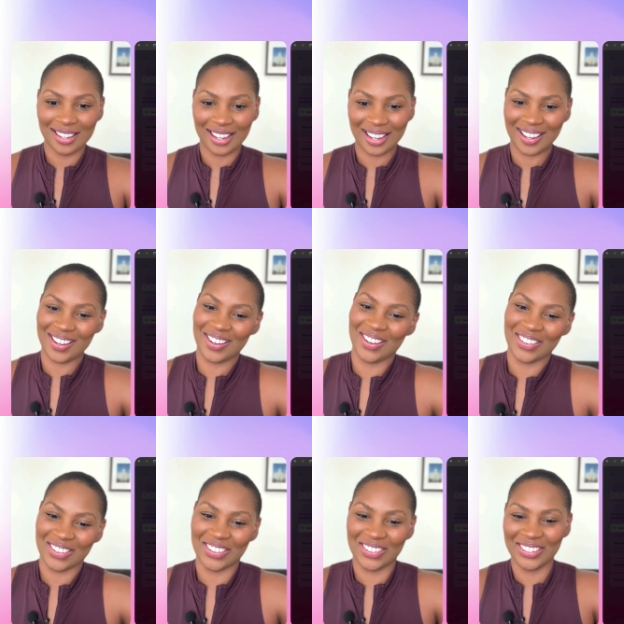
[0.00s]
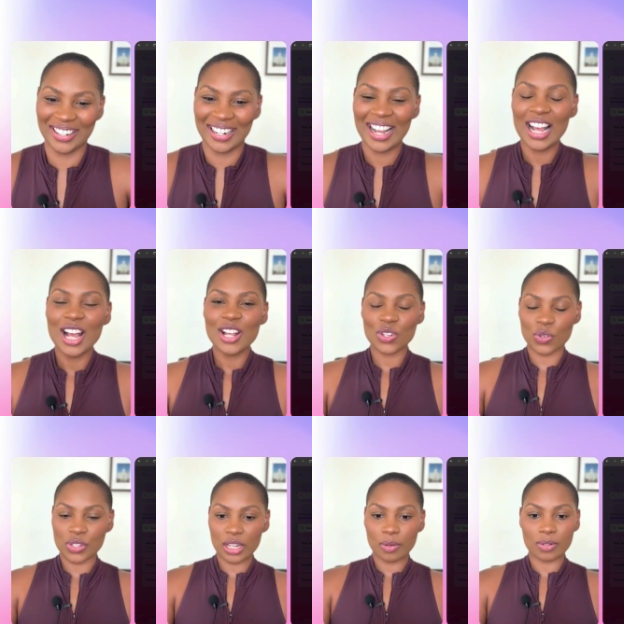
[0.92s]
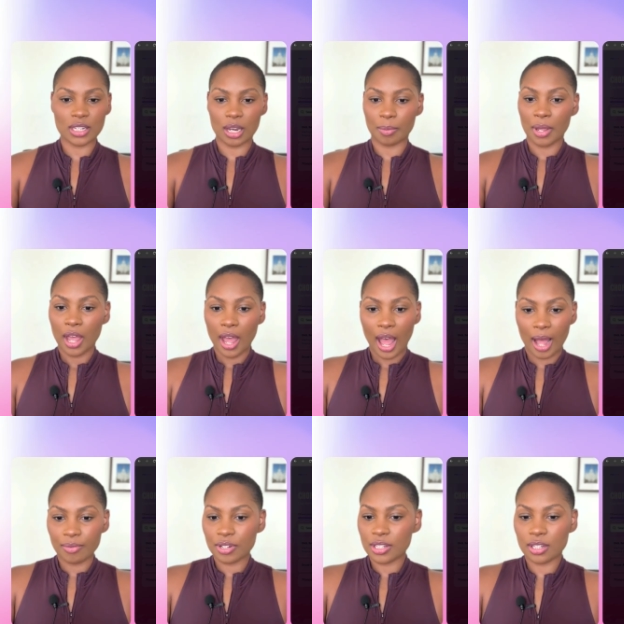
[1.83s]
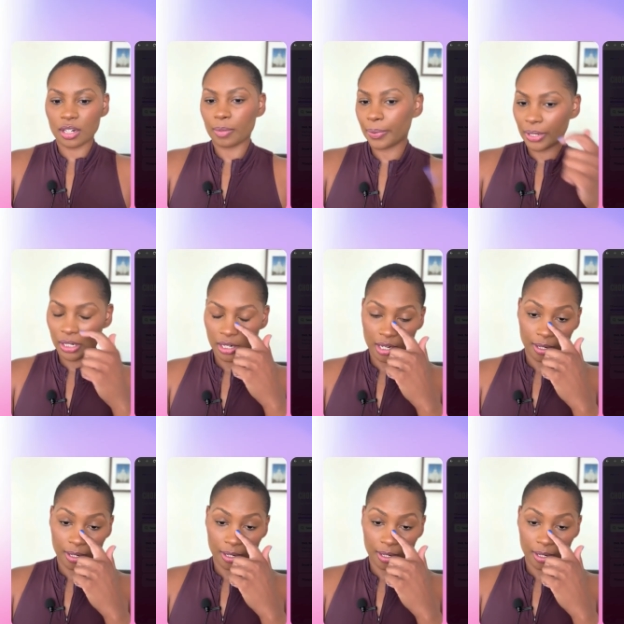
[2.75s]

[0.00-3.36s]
here. So sequence name. I'm just going to put